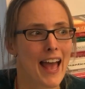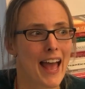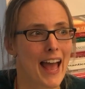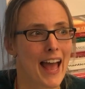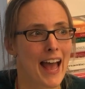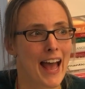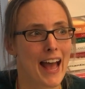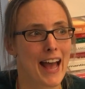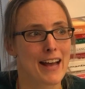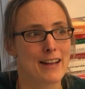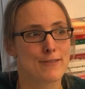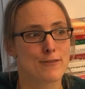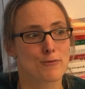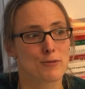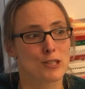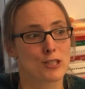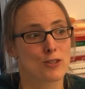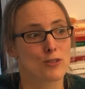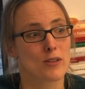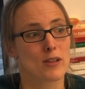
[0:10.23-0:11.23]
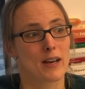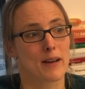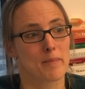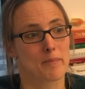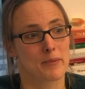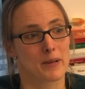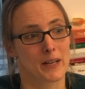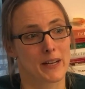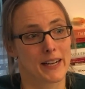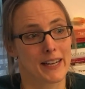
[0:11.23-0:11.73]
And we do
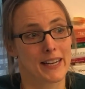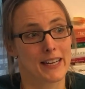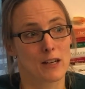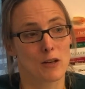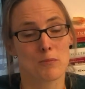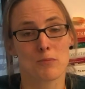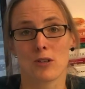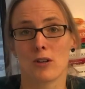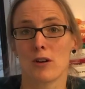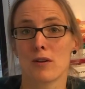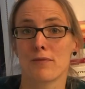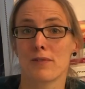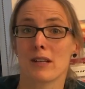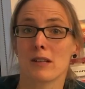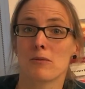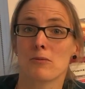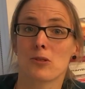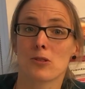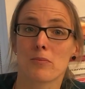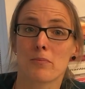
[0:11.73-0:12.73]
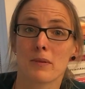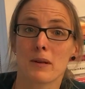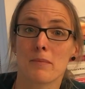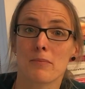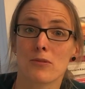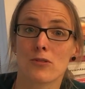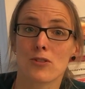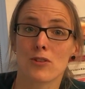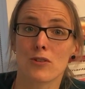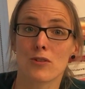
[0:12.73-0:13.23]
that by observing what
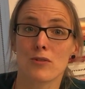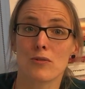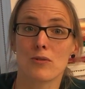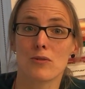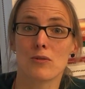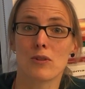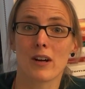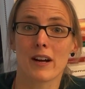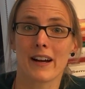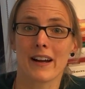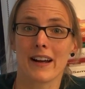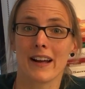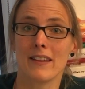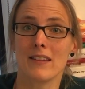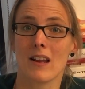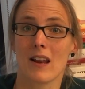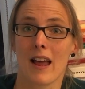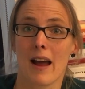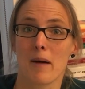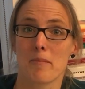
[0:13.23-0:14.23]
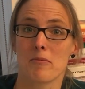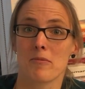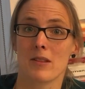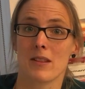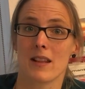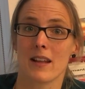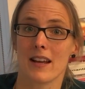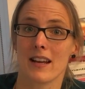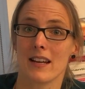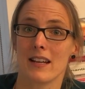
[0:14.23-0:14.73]
people do in the lab
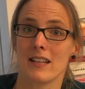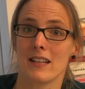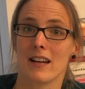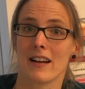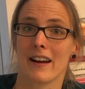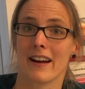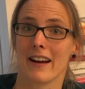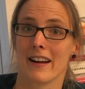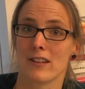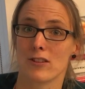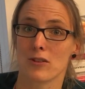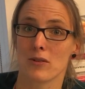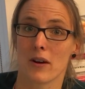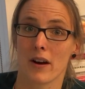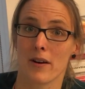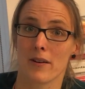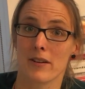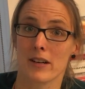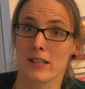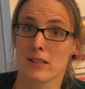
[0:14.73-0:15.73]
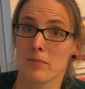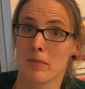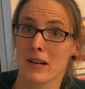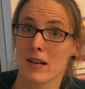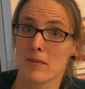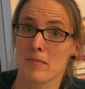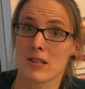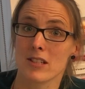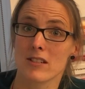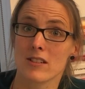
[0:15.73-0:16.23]
when they do our
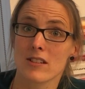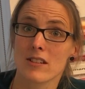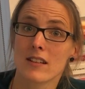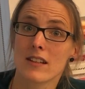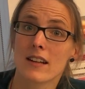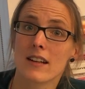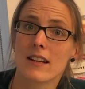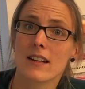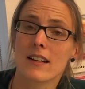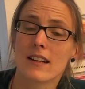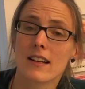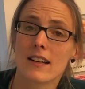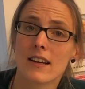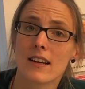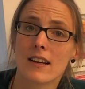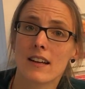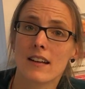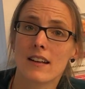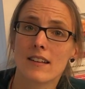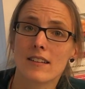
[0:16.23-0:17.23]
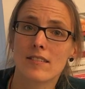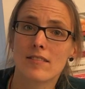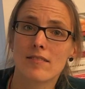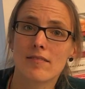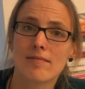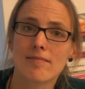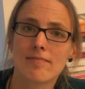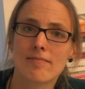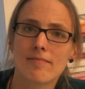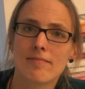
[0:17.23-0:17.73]
experiments. Well, how does
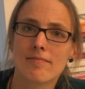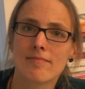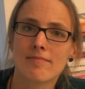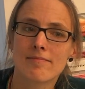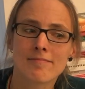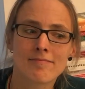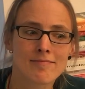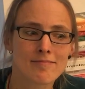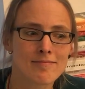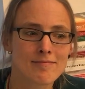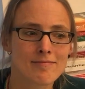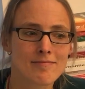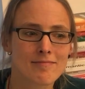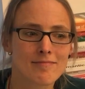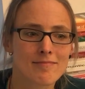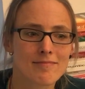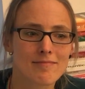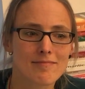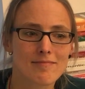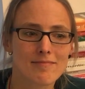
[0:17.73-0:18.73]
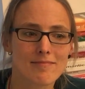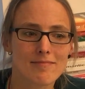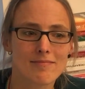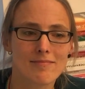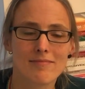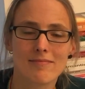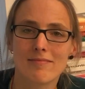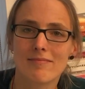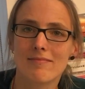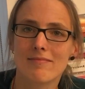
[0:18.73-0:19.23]
that work? Because don't all
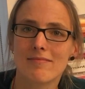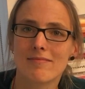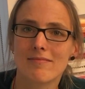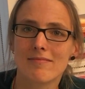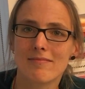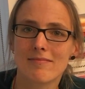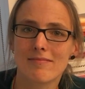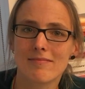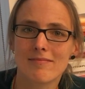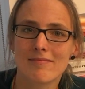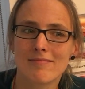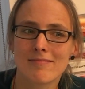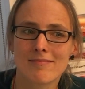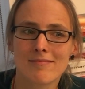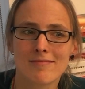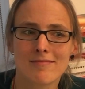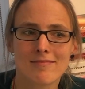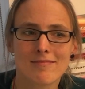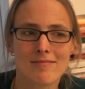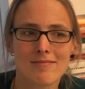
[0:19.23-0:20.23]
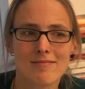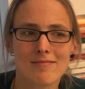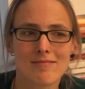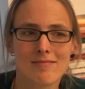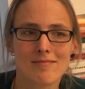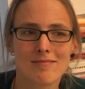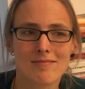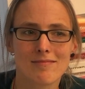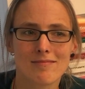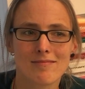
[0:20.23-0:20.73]
the people who come into the lab
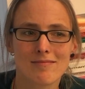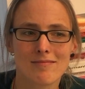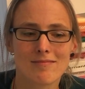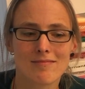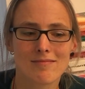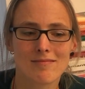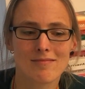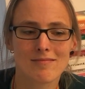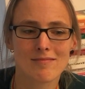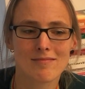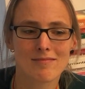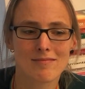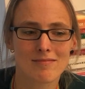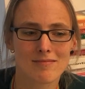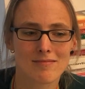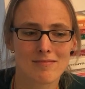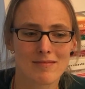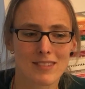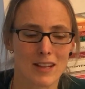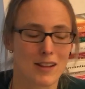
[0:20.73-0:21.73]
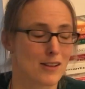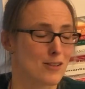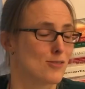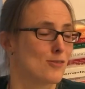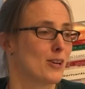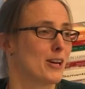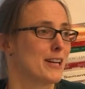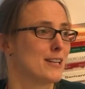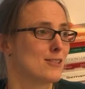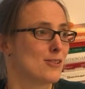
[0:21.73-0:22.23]
already have a language? Yeah,
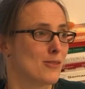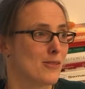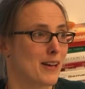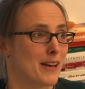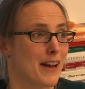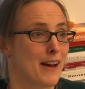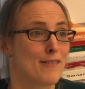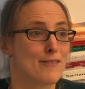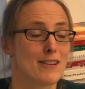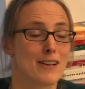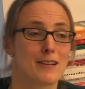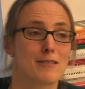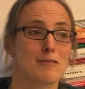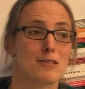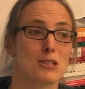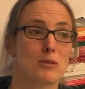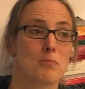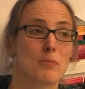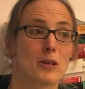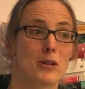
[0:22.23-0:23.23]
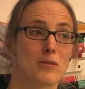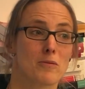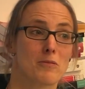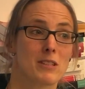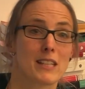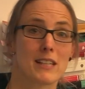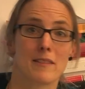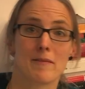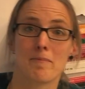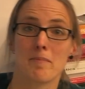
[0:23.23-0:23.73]
that's right. So they have a language, but
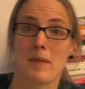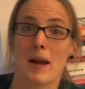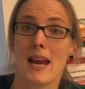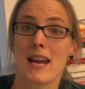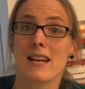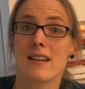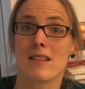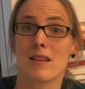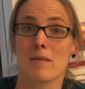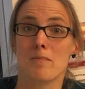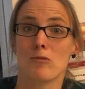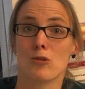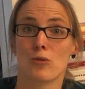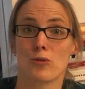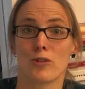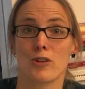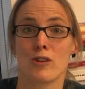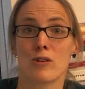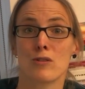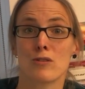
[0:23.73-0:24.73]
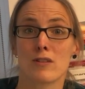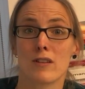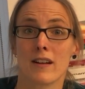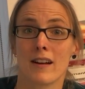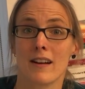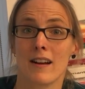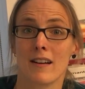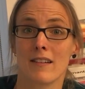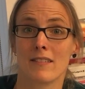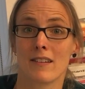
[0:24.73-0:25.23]
we can make them not use
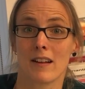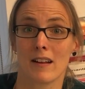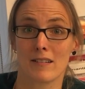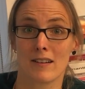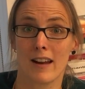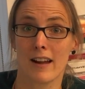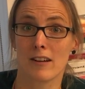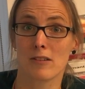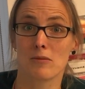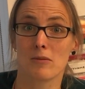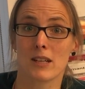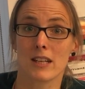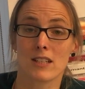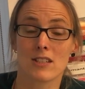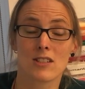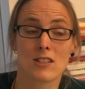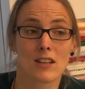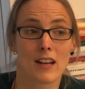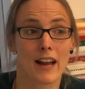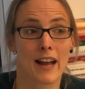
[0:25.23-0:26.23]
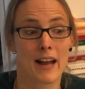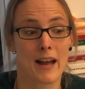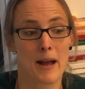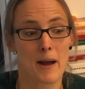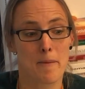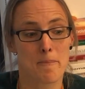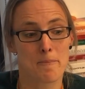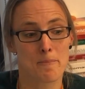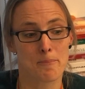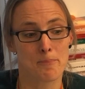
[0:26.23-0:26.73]
that language
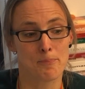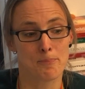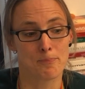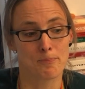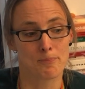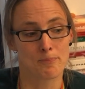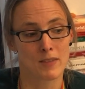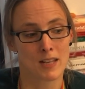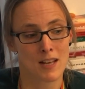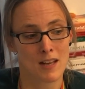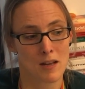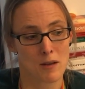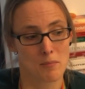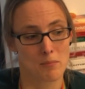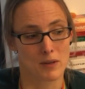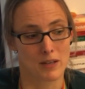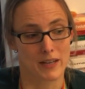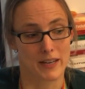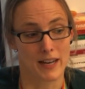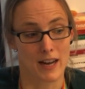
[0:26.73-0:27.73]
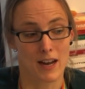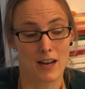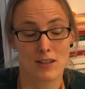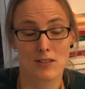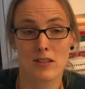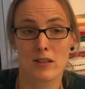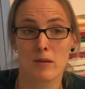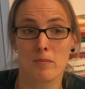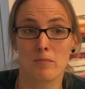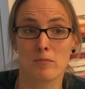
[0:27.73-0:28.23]
by
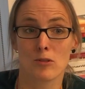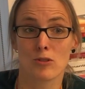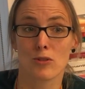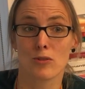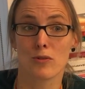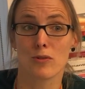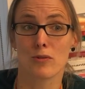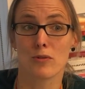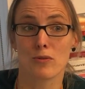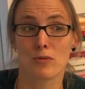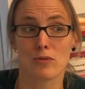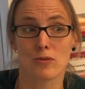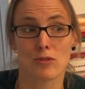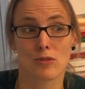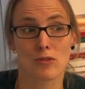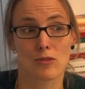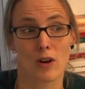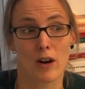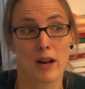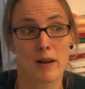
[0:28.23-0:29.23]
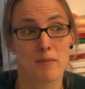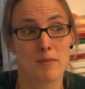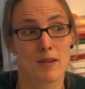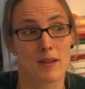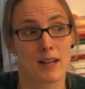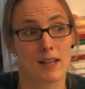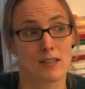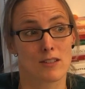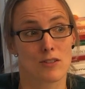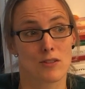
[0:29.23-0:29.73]
asking them to describe
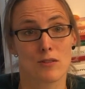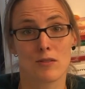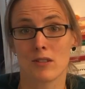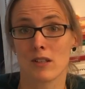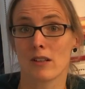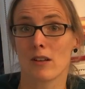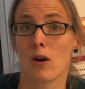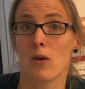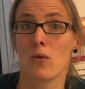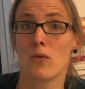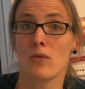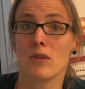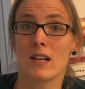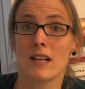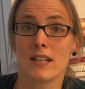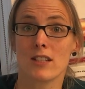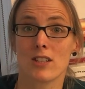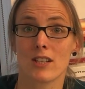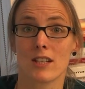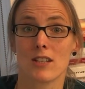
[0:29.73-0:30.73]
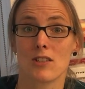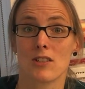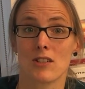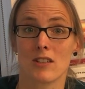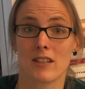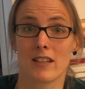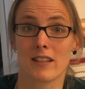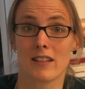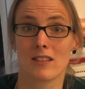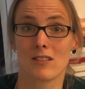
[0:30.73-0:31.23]
things using only
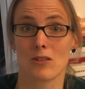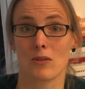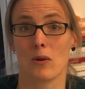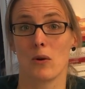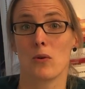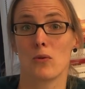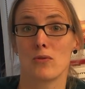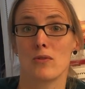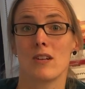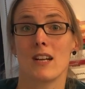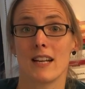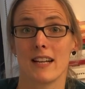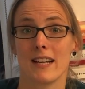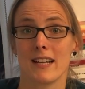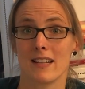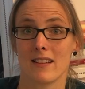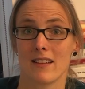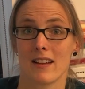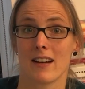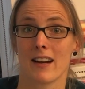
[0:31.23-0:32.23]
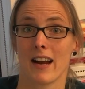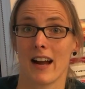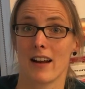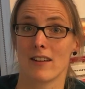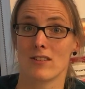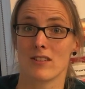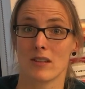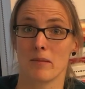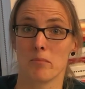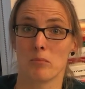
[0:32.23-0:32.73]
gesture, so only their
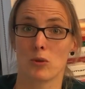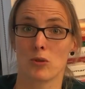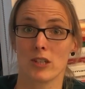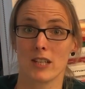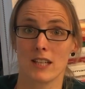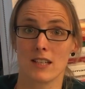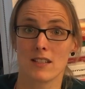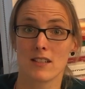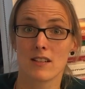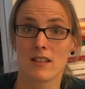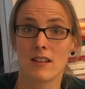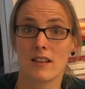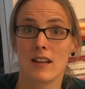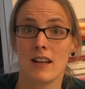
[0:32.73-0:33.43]
hands and bodies.